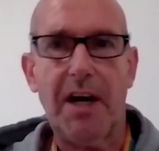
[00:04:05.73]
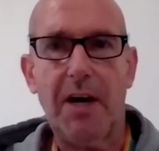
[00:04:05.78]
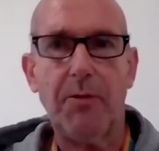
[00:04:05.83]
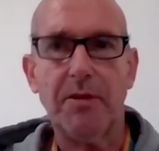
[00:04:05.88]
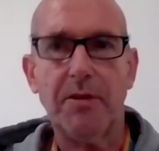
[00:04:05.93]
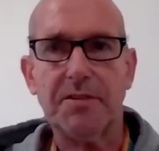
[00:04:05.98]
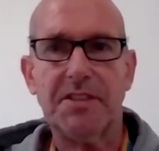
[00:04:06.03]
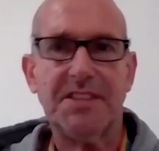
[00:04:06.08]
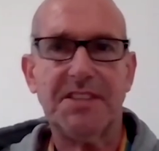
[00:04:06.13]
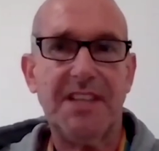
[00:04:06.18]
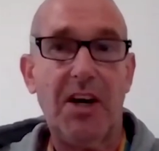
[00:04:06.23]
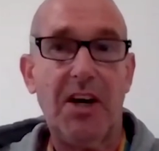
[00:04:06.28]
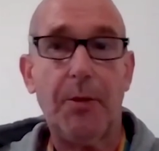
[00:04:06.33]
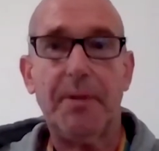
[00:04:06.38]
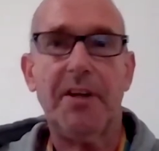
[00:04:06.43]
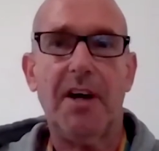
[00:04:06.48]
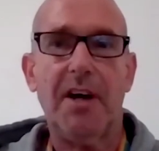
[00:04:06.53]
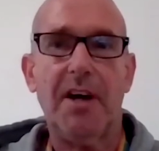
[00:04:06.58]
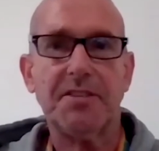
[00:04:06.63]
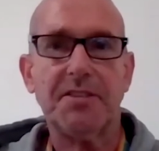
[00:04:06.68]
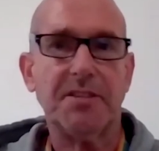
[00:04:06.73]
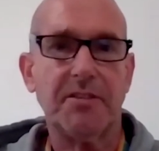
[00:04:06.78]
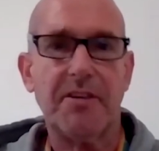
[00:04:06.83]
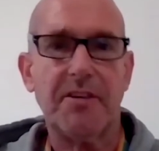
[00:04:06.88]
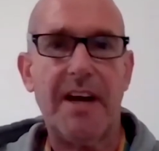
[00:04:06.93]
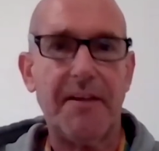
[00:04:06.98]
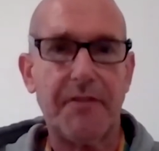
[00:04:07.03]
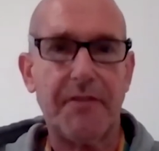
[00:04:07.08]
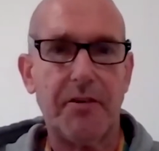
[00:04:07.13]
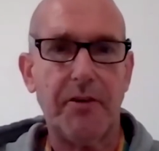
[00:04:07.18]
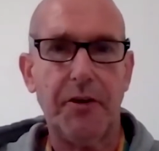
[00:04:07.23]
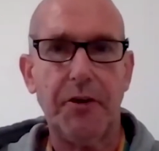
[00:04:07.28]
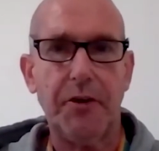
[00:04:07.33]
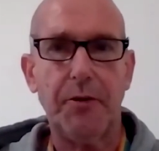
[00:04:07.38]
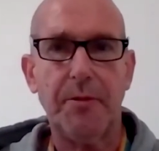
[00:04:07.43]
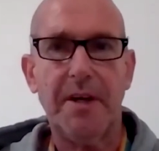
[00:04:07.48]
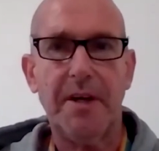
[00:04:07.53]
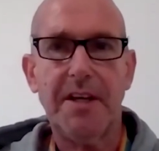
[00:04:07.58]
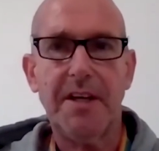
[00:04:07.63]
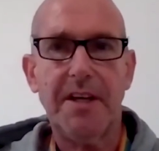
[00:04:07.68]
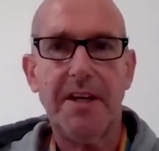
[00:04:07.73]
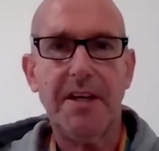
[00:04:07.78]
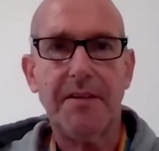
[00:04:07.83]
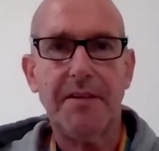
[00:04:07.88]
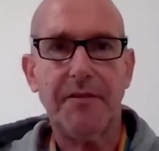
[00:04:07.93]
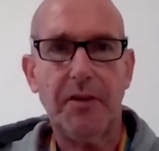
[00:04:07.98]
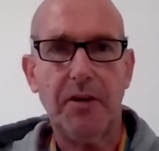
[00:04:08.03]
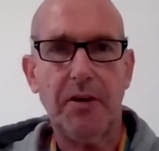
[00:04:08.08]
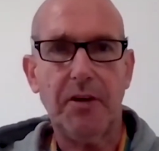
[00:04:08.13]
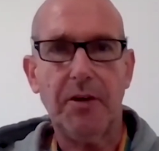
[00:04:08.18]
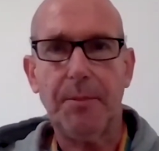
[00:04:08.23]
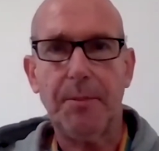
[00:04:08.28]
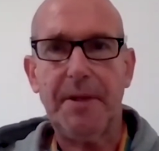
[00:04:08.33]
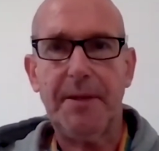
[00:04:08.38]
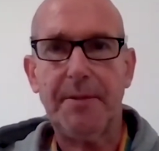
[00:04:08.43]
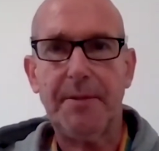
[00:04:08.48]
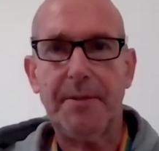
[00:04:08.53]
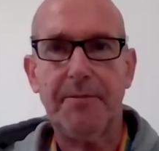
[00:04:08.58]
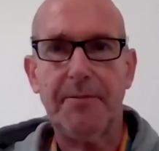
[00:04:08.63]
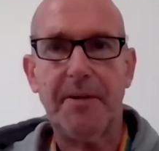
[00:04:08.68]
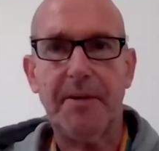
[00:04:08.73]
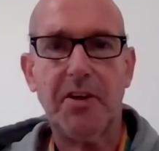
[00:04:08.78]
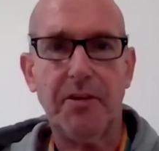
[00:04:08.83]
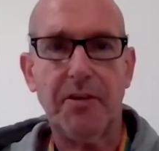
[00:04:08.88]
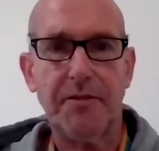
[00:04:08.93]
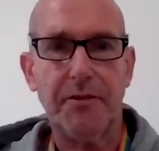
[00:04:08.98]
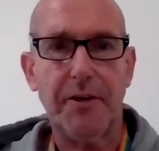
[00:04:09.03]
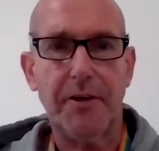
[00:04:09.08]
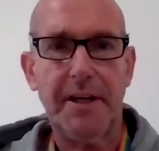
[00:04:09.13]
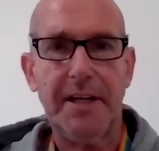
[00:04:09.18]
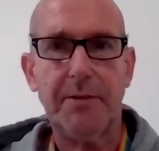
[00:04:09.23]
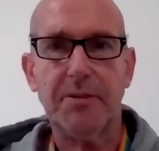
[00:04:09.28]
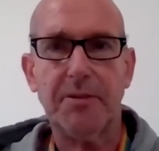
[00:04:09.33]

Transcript: I want to set up an arts and craft group for people in recovery.